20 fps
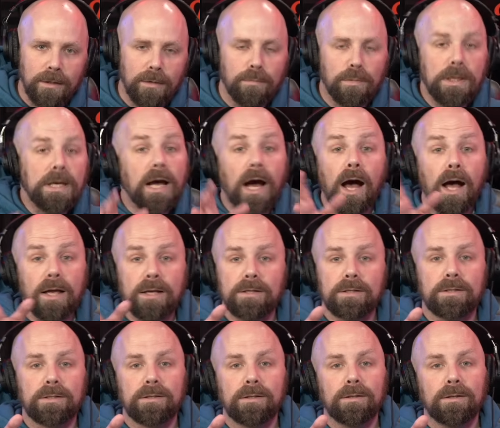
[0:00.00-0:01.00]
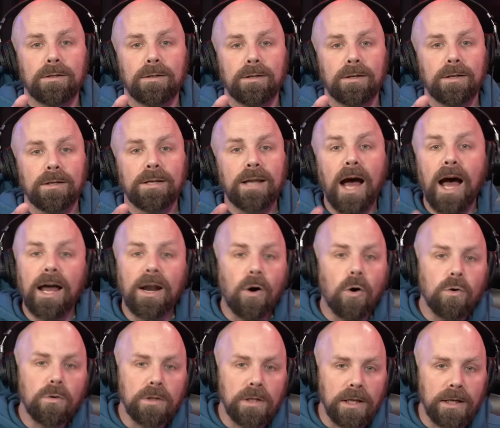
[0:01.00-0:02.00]
Because not
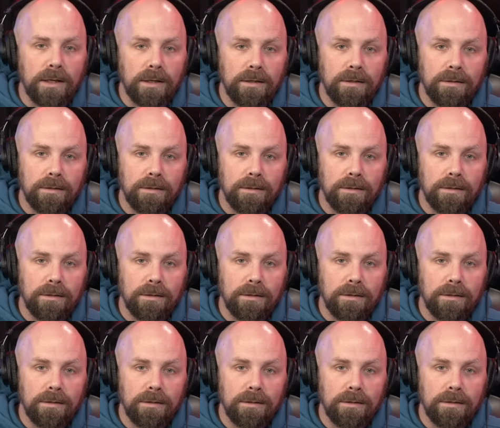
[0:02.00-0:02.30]
only